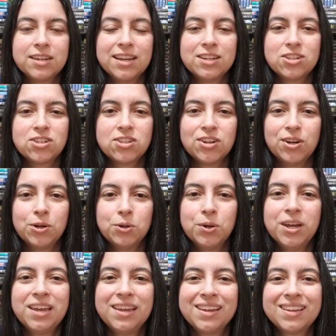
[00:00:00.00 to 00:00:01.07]
And so,
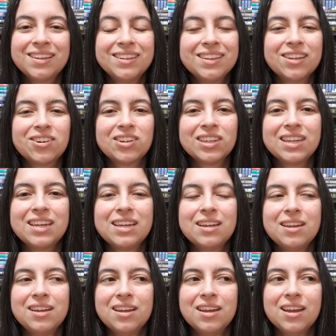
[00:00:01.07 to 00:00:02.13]

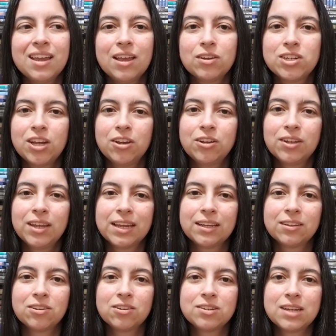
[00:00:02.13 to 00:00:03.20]
literally, it'll tell you, like, a
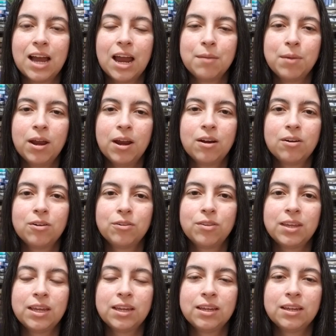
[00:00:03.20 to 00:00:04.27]
little time arrow
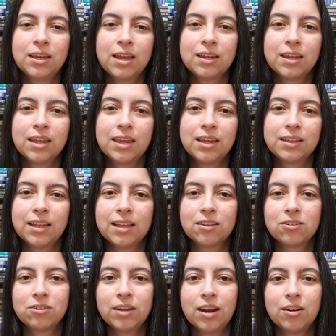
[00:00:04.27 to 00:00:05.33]
thing, and, like, that
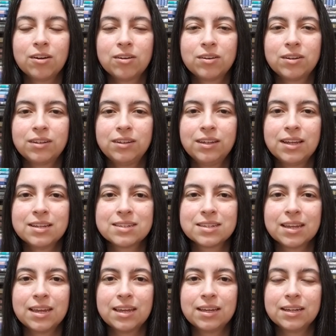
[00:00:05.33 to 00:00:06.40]
little arrow is,
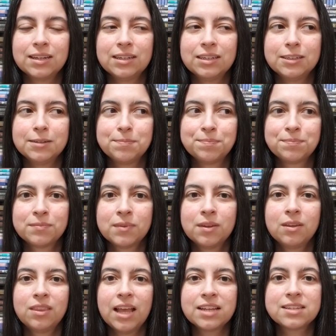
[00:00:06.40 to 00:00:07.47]
like,
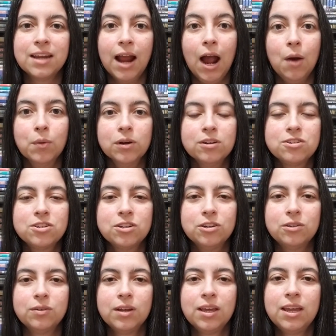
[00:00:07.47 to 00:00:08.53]
that's an hour.
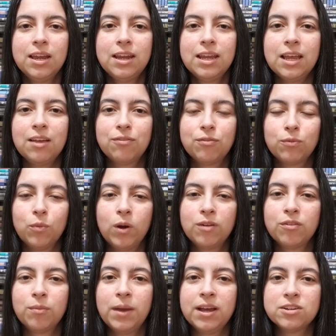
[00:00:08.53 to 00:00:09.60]
So, if one of
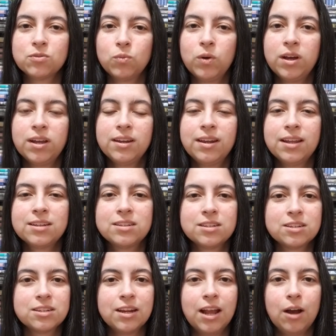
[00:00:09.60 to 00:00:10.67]
them has one, that's
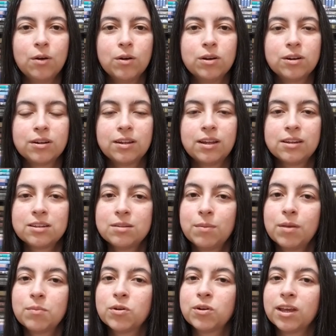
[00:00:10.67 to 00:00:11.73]
just an hour, and some of
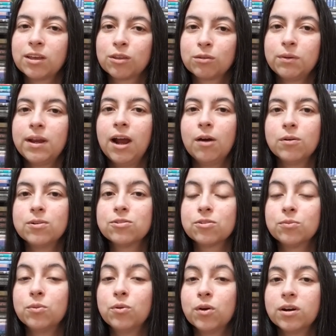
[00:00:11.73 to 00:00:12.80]
them are, like, 3 hours or
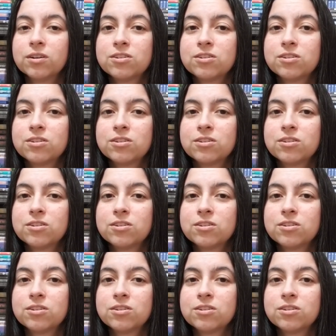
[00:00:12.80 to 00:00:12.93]
more.